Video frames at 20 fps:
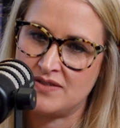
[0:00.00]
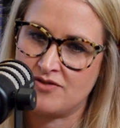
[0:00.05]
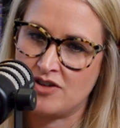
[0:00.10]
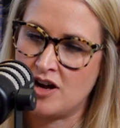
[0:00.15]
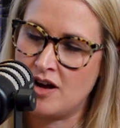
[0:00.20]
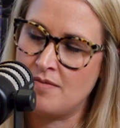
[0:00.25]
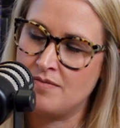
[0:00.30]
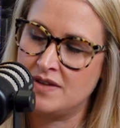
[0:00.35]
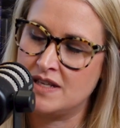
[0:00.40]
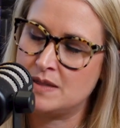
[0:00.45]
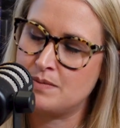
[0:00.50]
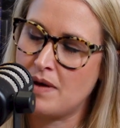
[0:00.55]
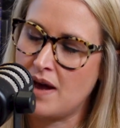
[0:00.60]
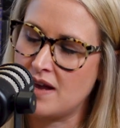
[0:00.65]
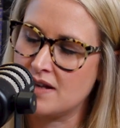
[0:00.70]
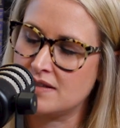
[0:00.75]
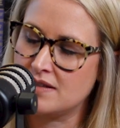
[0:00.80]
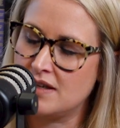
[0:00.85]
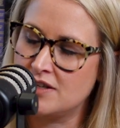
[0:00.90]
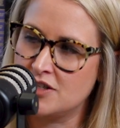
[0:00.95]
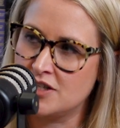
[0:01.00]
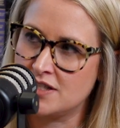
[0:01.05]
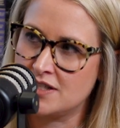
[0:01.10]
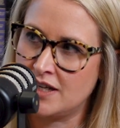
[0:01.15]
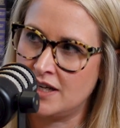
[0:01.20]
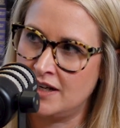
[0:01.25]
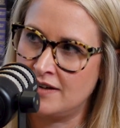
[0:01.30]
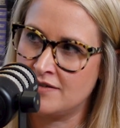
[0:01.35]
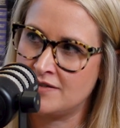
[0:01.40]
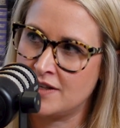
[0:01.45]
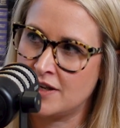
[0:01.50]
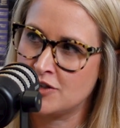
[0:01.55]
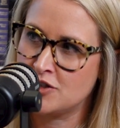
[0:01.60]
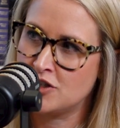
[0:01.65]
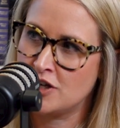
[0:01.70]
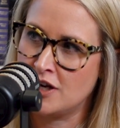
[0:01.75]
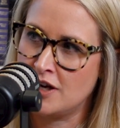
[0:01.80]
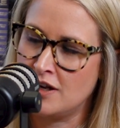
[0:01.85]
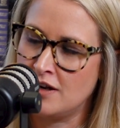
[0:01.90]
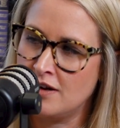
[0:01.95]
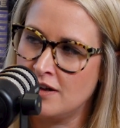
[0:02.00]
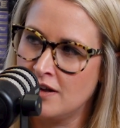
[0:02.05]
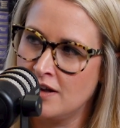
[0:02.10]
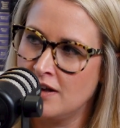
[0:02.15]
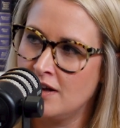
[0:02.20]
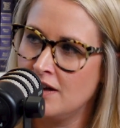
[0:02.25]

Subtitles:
from this past legislative session